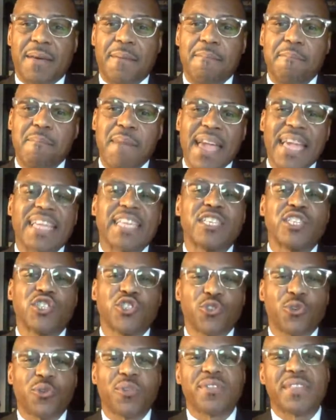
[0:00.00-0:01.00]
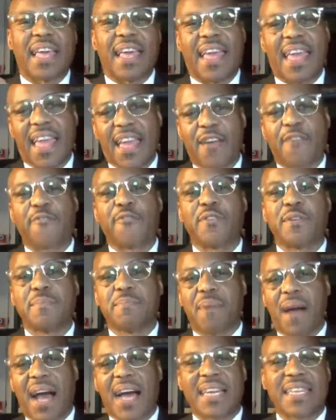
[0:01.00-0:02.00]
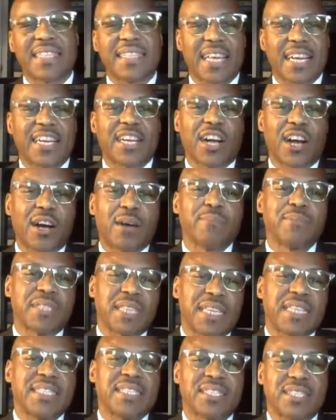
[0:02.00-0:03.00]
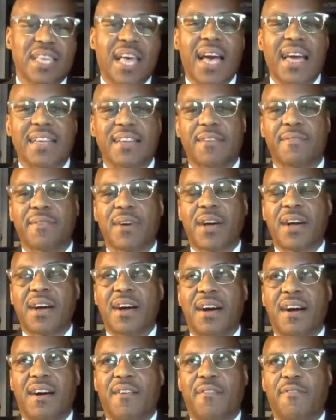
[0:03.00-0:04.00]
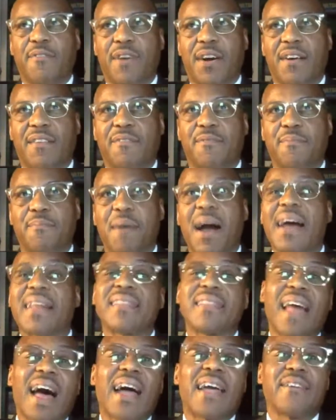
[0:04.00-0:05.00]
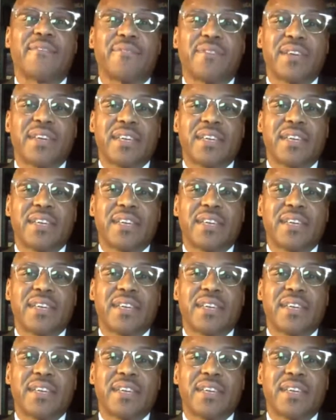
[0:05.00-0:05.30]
making sure that everybody that comes inside of my life